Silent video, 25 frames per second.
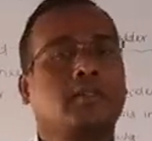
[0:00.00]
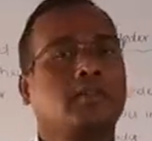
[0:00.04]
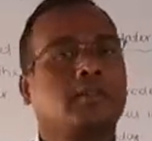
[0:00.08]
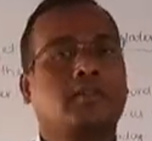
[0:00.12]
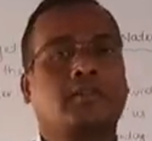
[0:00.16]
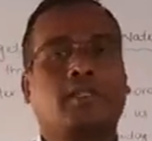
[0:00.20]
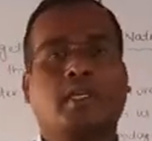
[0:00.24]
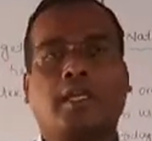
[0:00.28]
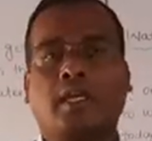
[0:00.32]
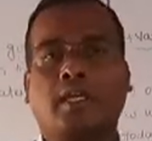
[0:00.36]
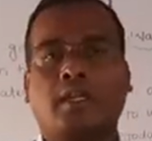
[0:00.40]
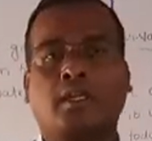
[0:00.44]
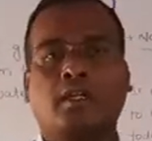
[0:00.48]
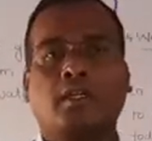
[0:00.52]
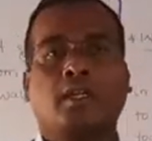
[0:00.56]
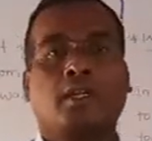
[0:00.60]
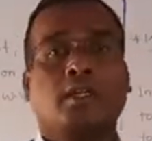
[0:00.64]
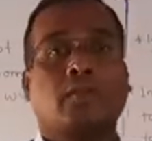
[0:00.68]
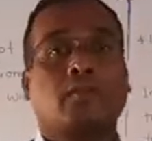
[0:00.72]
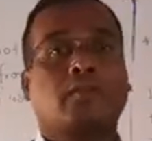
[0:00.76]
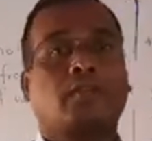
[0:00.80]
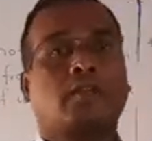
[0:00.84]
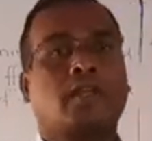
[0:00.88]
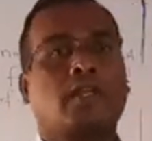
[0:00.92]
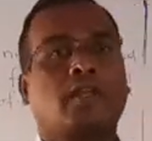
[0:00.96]
then
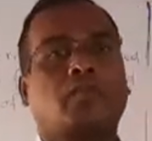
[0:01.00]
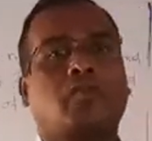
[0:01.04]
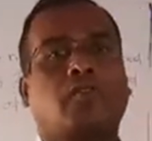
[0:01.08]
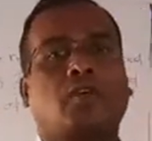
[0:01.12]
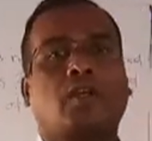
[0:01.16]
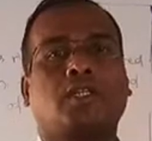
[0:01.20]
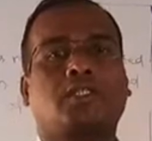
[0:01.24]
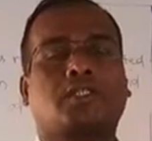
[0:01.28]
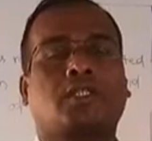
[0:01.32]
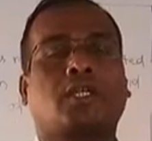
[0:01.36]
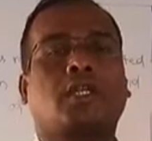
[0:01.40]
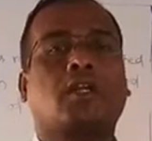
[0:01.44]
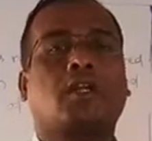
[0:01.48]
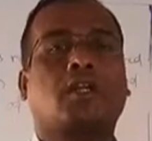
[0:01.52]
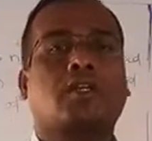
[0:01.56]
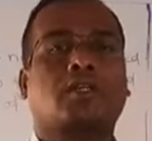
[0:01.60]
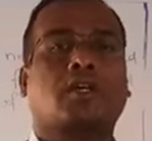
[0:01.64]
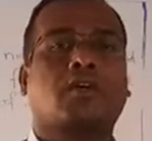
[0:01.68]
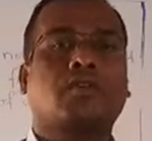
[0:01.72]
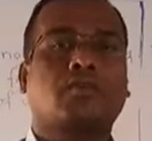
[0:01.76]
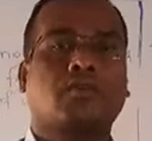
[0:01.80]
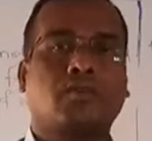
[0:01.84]
we will face a lot of